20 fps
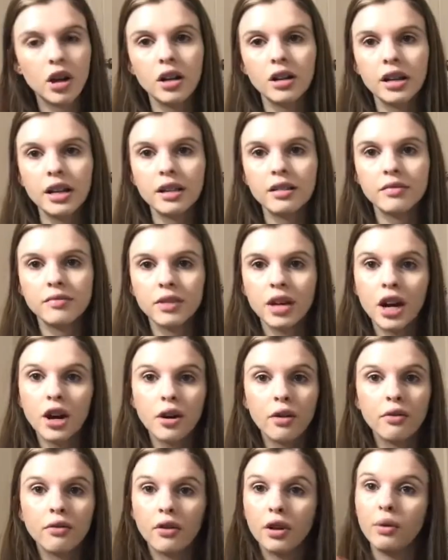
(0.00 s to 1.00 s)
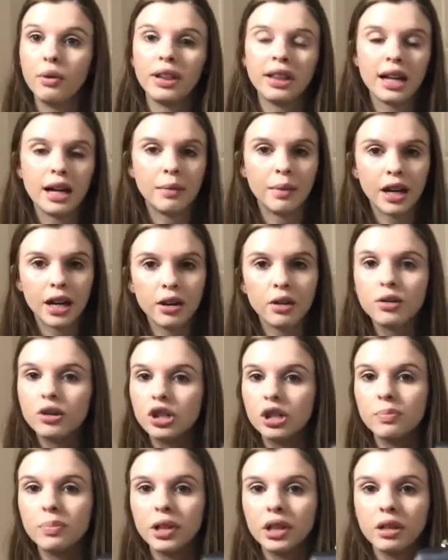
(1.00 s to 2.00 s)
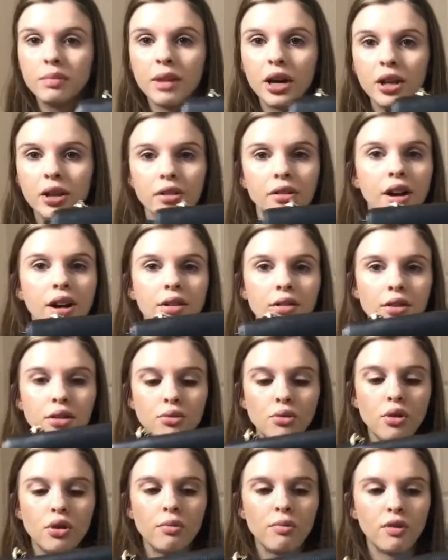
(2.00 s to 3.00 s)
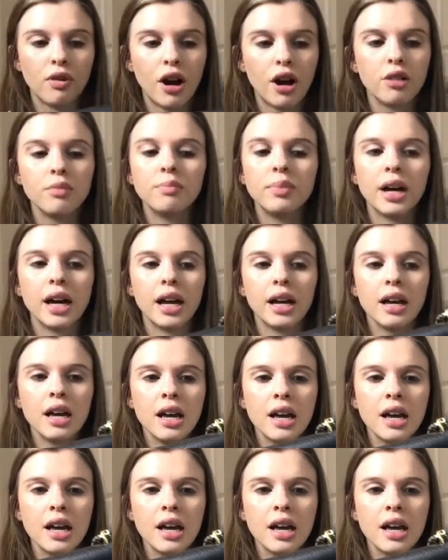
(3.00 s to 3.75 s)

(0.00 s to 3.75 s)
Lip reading: like carefree with them. Like I don't just put them on the ground and throw them around, but